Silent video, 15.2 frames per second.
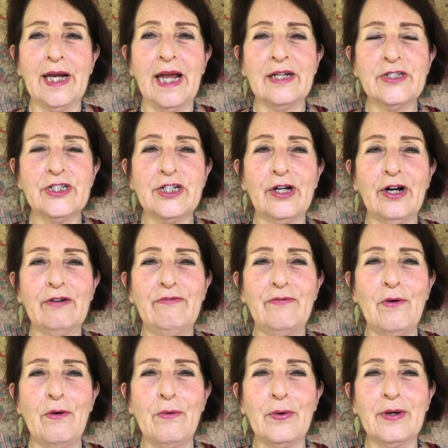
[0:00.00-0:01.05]
and tuck
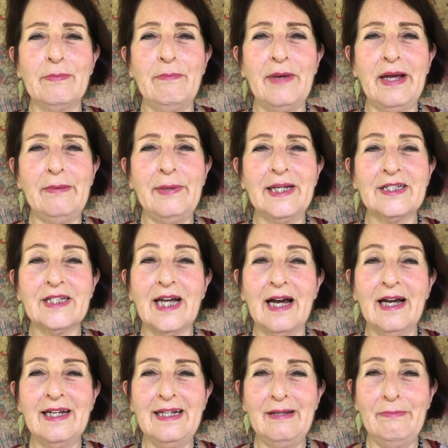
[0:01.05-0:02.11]
forward maybe a tiny